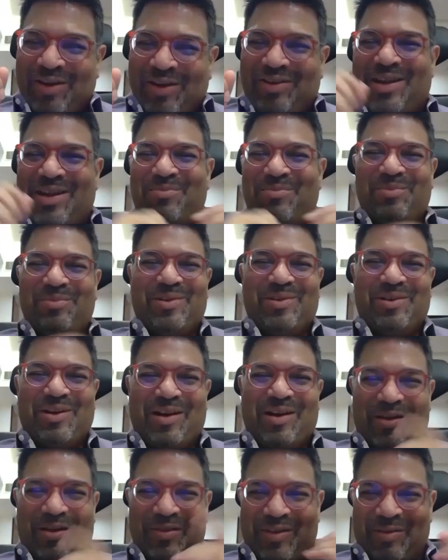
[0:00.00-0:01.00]
a team,
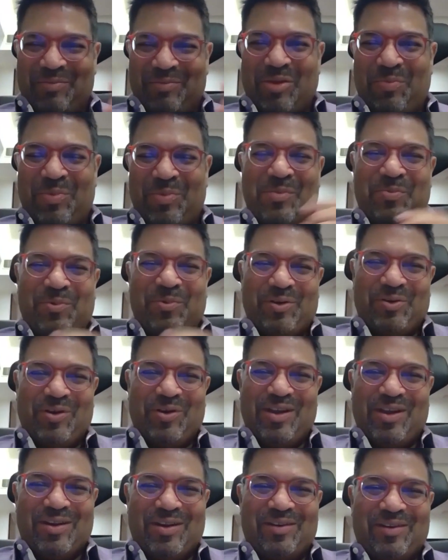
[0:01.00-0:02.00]
the people to
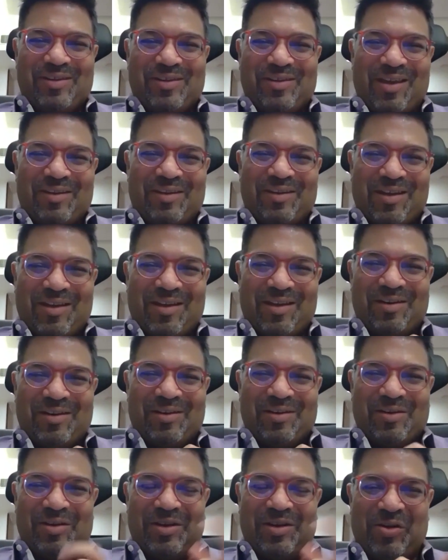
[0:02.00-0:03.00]
lead it. Then
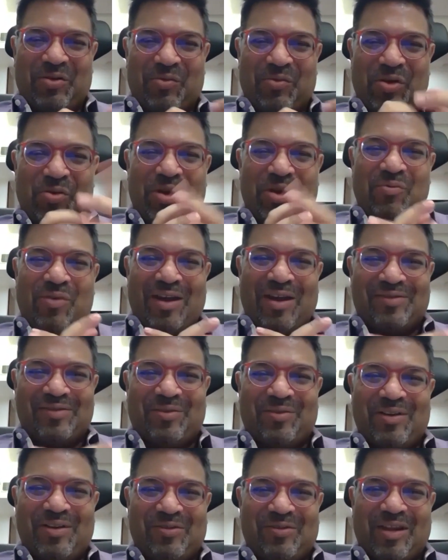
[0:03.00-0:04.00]
when you
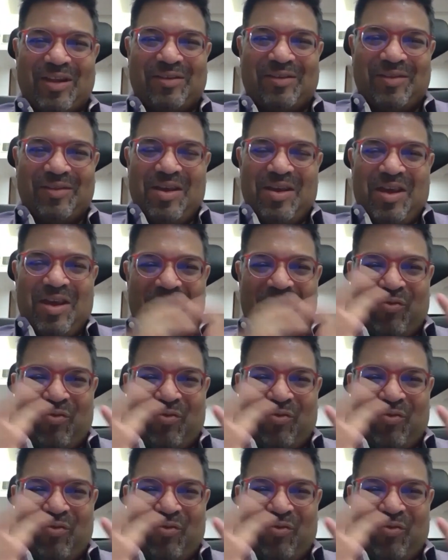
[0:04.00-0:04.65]
invest, right? So that you